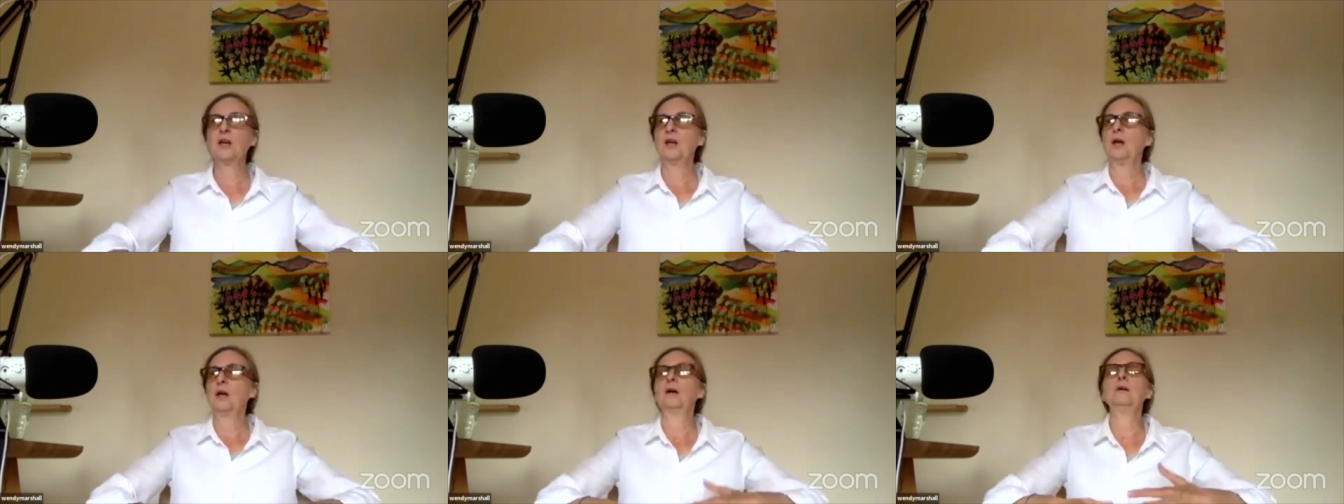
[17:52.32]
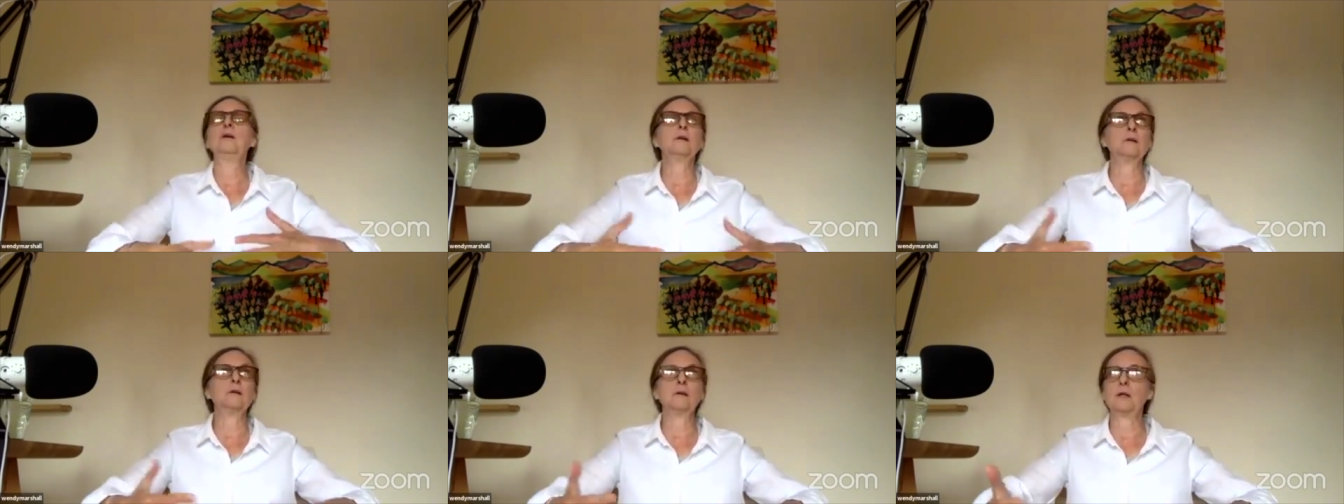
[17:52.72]

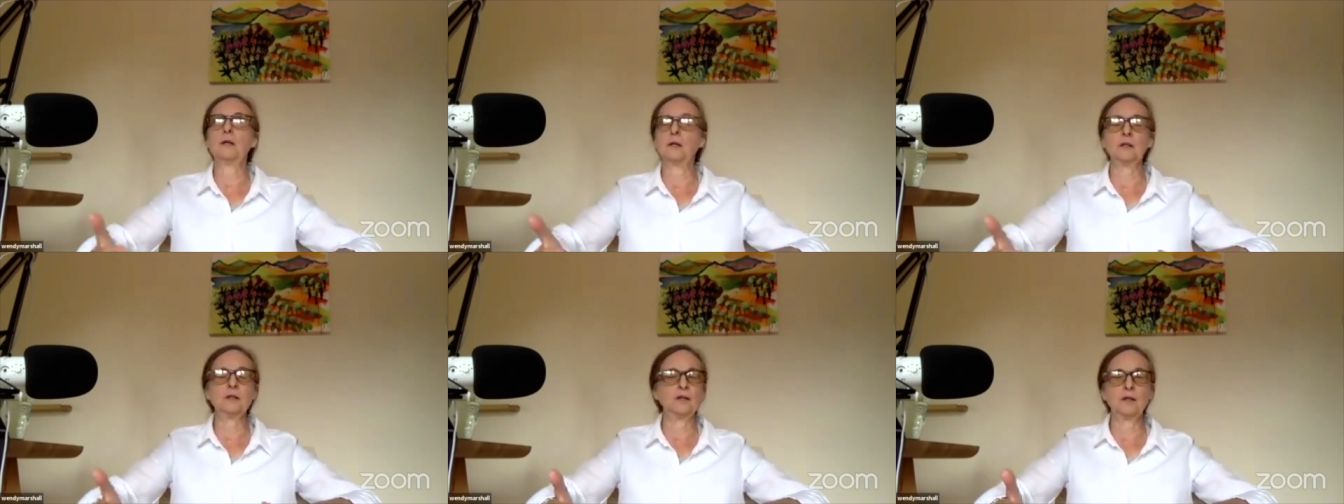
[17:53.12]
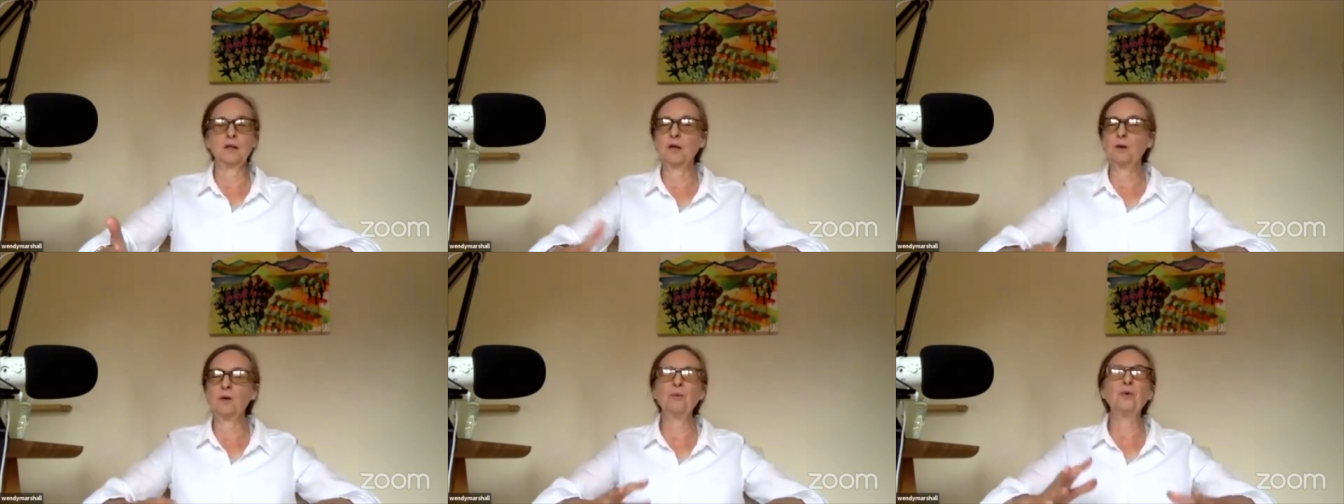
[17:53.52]
Oh, you
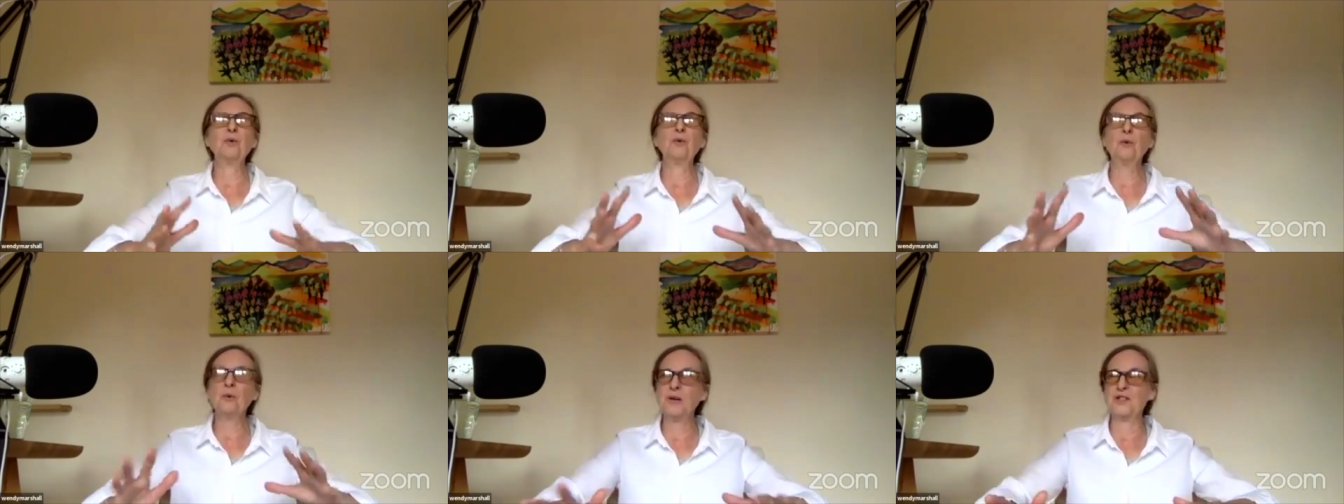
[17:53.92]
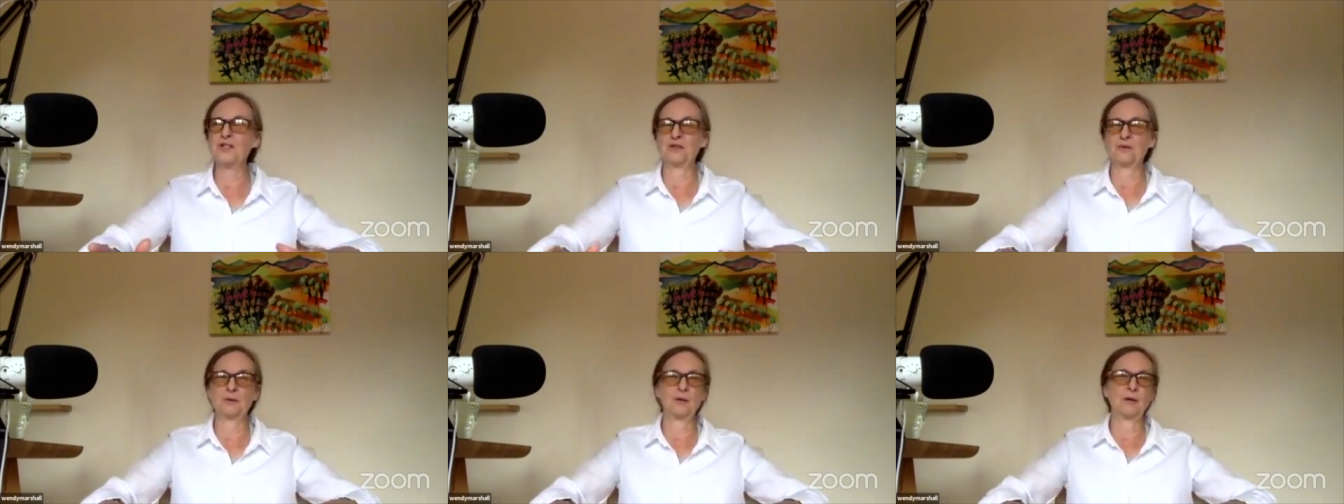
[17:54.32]
know, I'm always
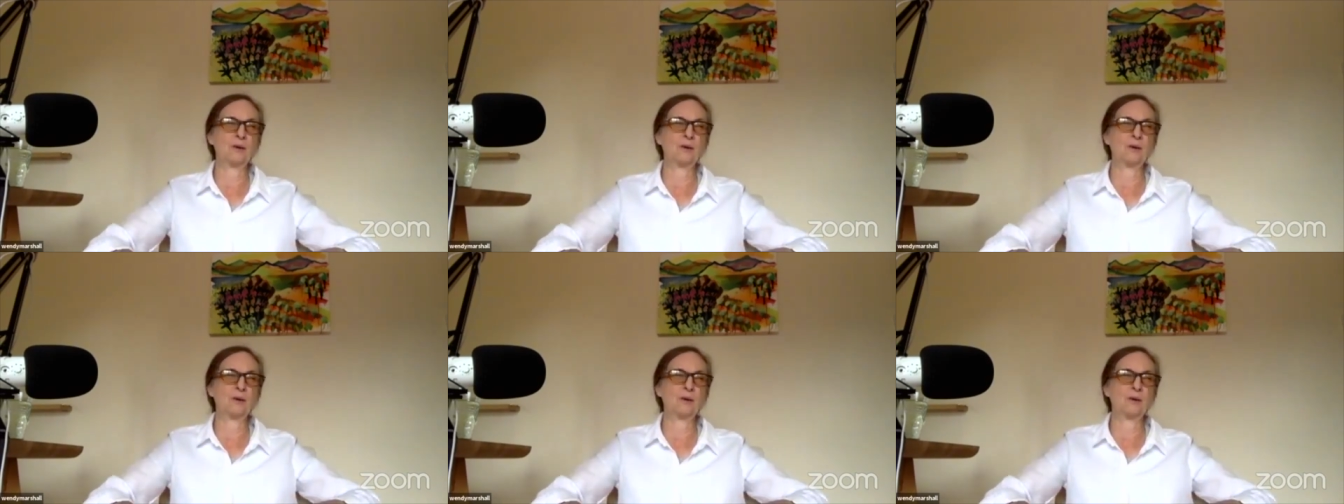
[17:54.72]
doing that.